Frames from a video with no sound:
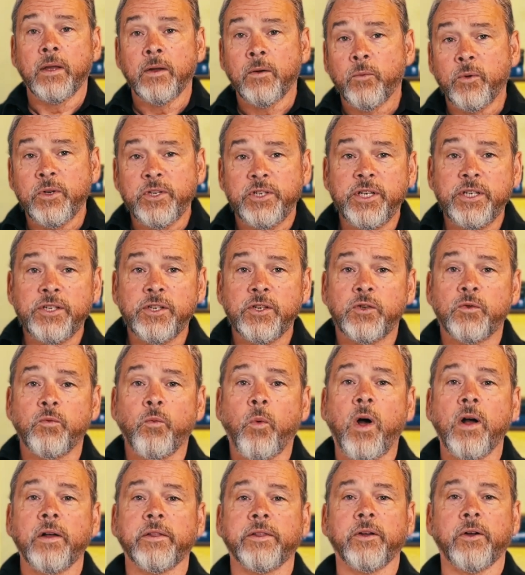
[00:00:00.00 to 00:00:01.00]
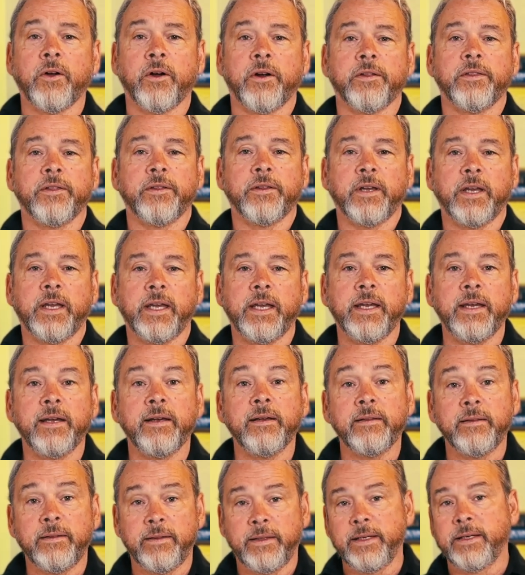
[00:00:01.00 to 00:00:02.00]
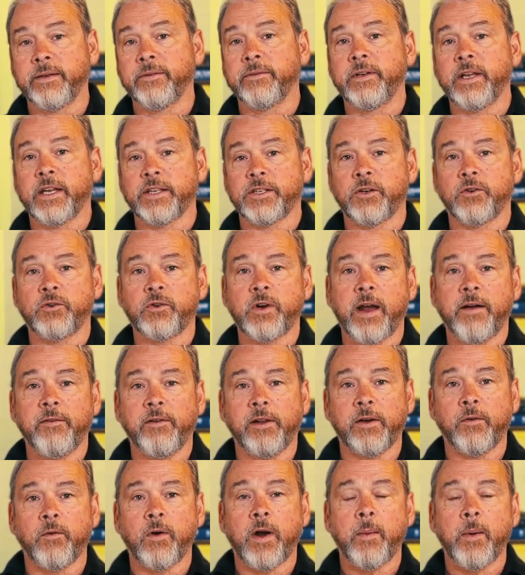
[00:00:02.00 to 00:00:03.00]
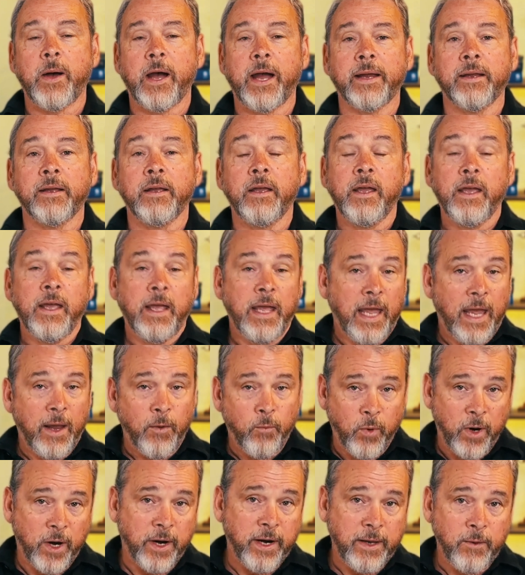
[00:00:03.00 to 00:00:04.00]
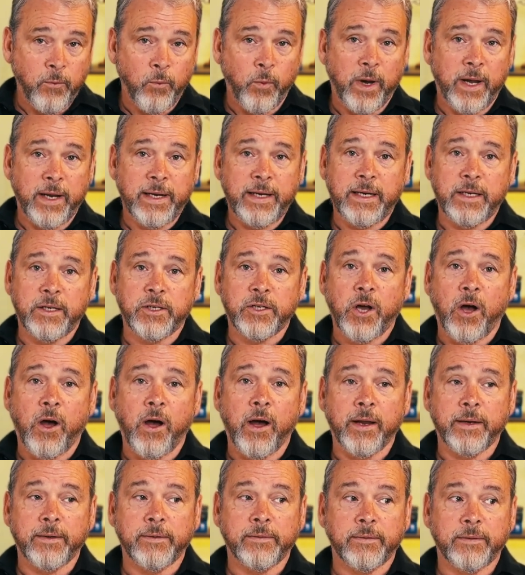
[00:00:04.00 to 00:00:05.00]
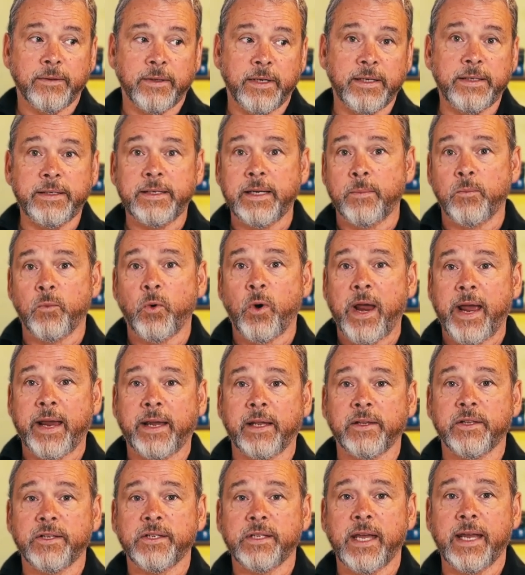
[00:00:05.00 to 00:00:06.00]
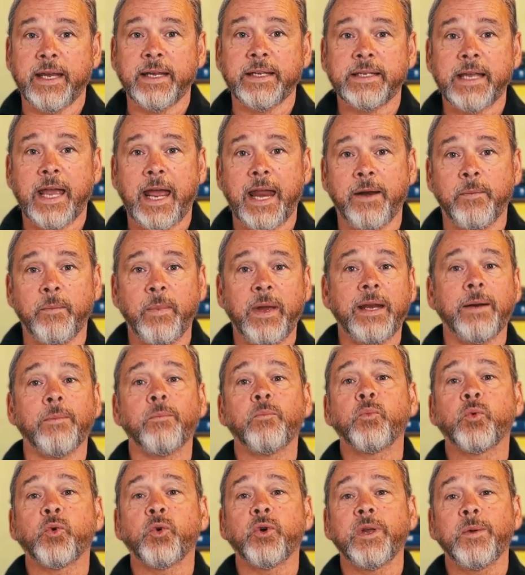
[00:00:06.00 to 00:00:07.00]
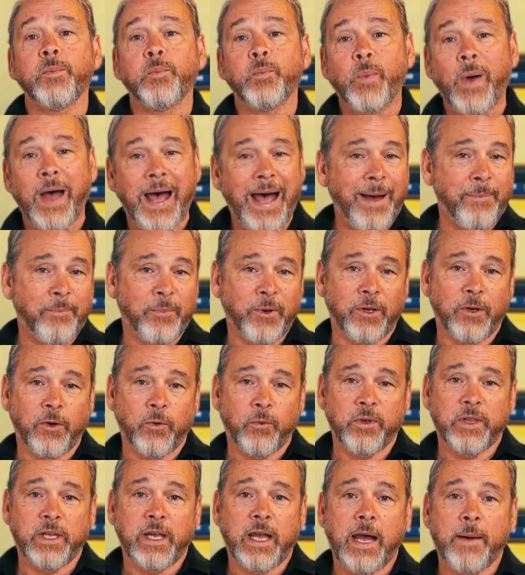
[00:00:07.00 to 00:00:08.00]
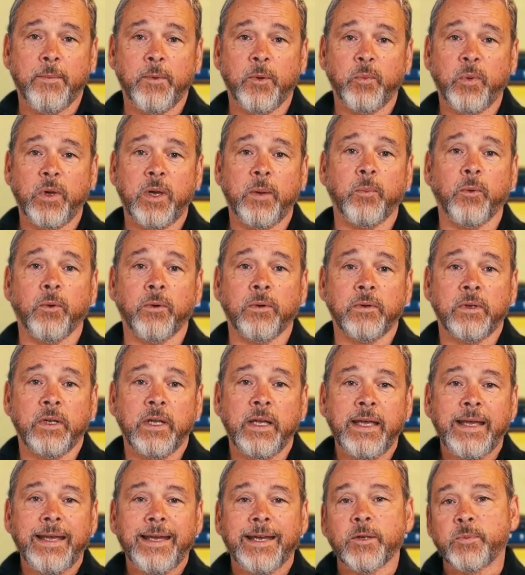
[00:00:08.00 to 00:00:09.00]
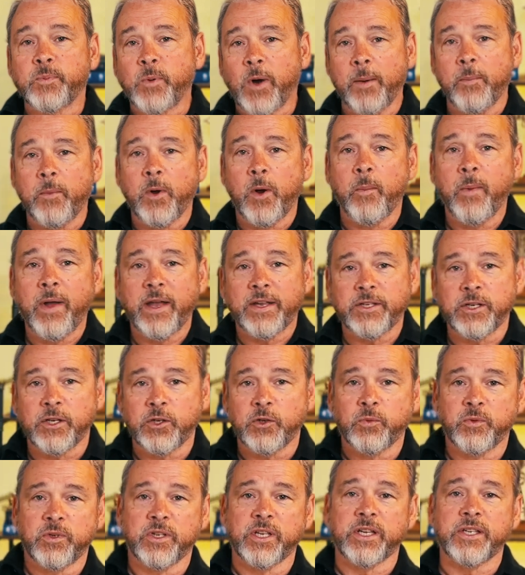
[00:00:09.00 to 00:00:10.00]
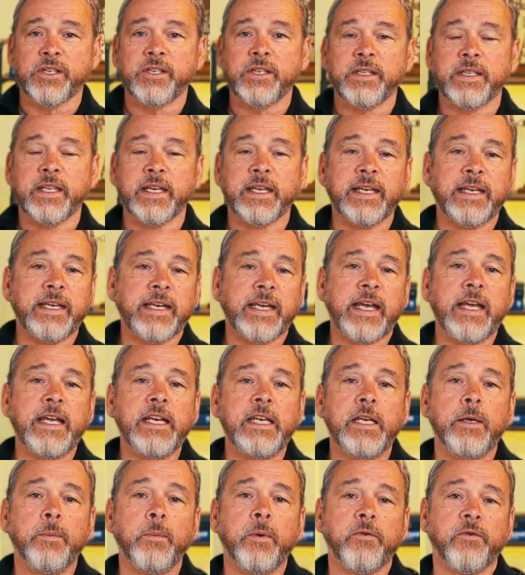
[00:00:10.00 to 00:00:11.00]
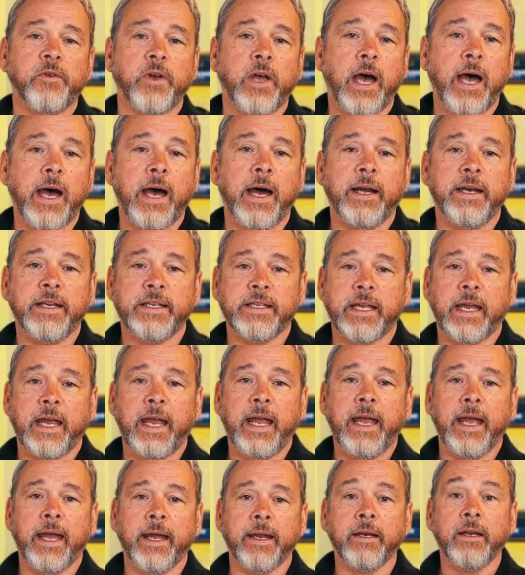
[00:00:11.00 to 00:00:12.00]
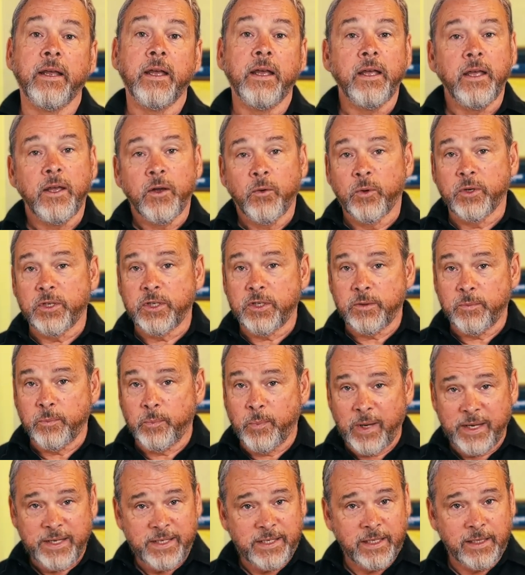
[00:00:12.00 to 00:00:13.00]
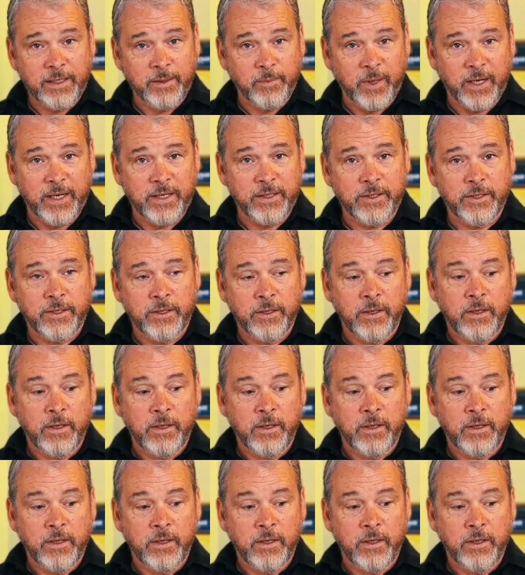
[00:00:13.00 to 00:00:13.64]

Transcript: When Jesus walked the earth, he lived as a traveling rabbi. And where he went, he taught, he did miraculous things, and it made him pretty popular with the common people. His primary message was this the kingdom of God is at hand, which basically means